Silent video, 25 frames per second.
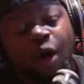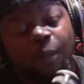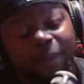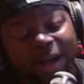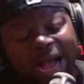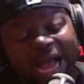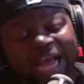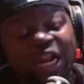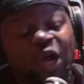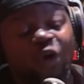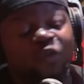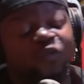
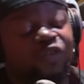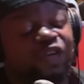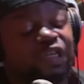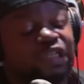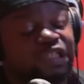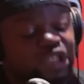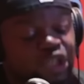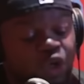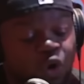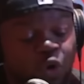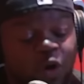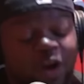But I know for
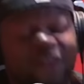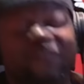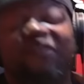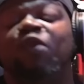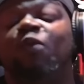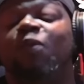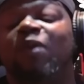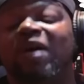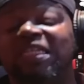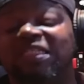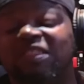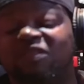sure if
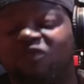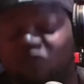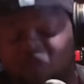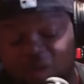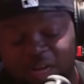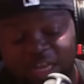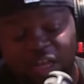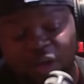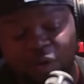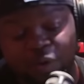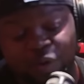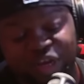it was
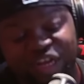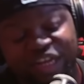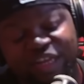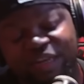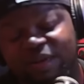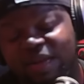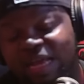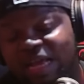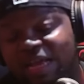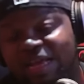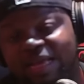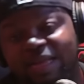real
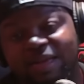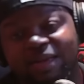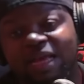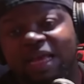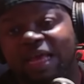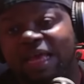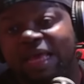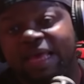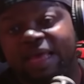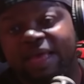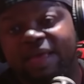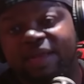and and
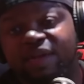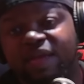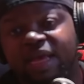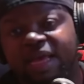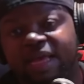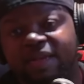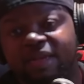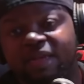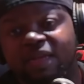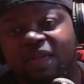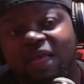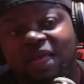and
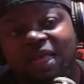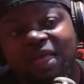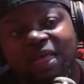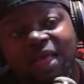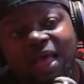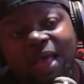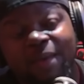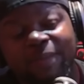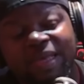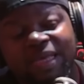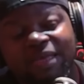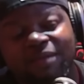and
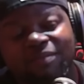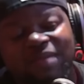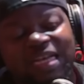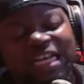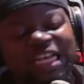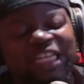I mean,